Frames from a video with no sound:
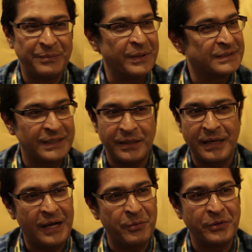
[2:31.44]
but said,
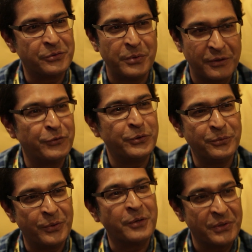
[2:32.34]
I want to
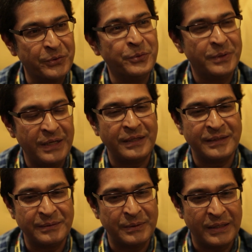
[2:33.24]
work with you,
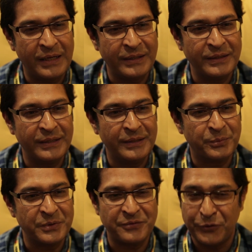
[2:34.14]
and it
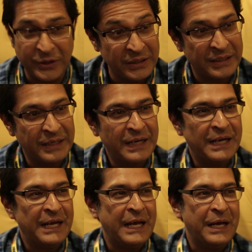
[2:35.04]
was free.
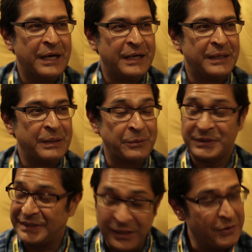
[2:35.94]
It
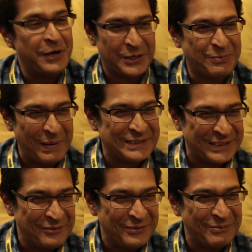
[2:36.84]
was still very
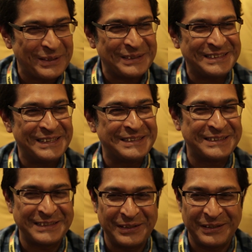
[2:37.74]
expensive because
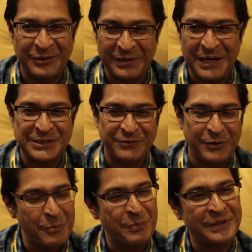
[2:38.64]
there's all kinds of
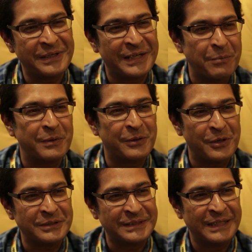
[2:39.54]
equipment and capital
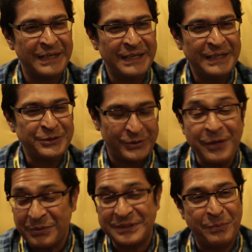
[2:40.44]
costs. So
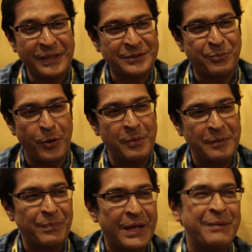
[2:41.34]
that was the biggest
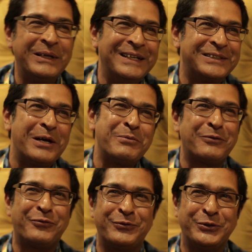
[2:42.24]
problem. I mean, in terms
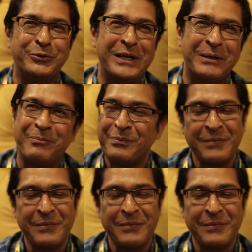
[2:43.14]
of shooting,